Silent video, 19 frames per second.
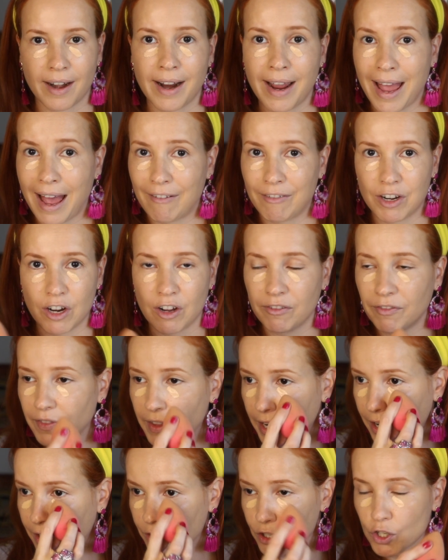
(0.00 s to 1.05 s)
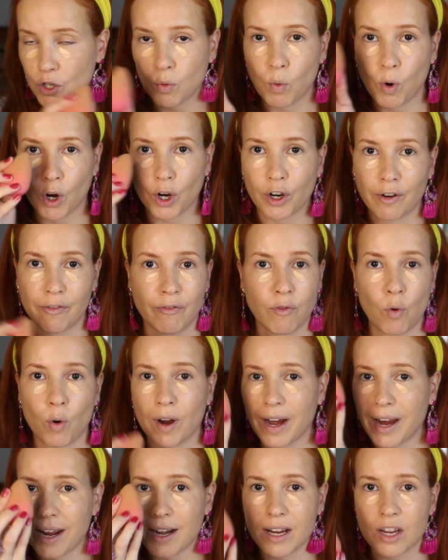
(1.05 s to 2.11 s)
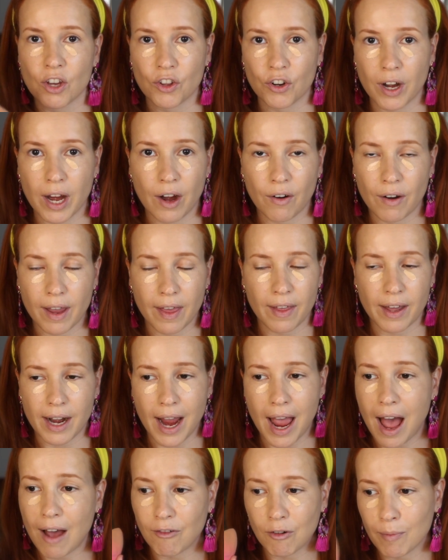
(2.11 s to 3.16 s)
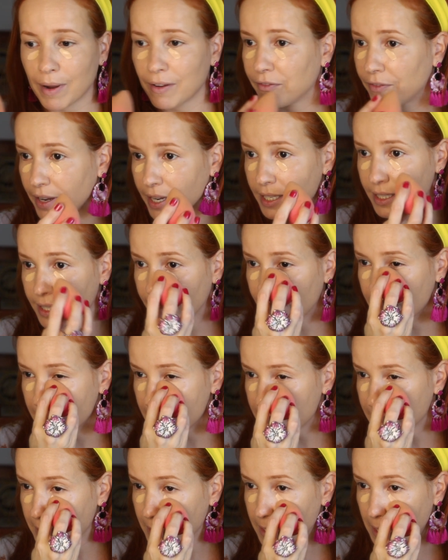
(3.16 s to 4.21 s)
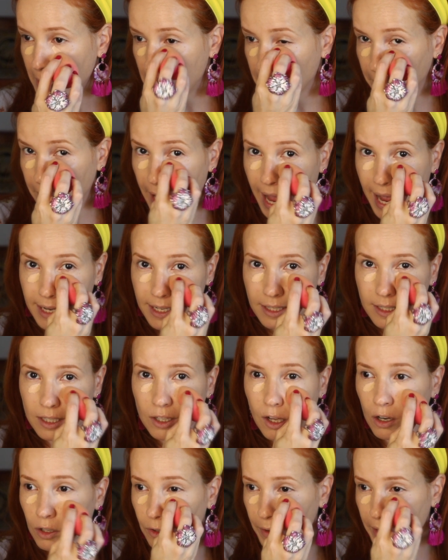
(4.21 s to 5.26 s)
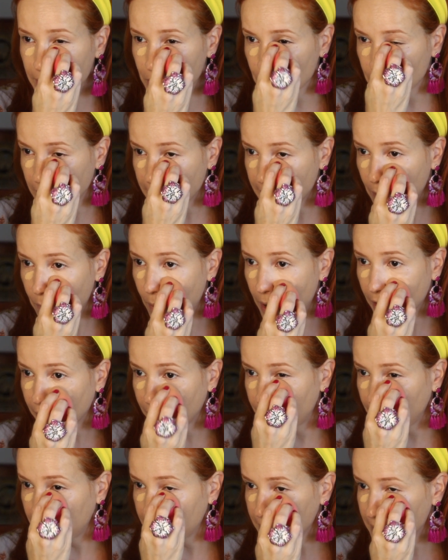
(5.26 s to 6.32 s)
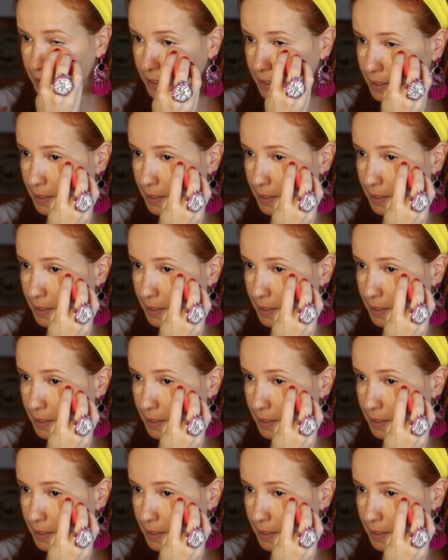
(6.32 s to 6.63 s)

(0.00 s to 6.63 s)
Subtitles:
I have enough there to work for any other area that I have on my face that has discoloration and I wanna fix.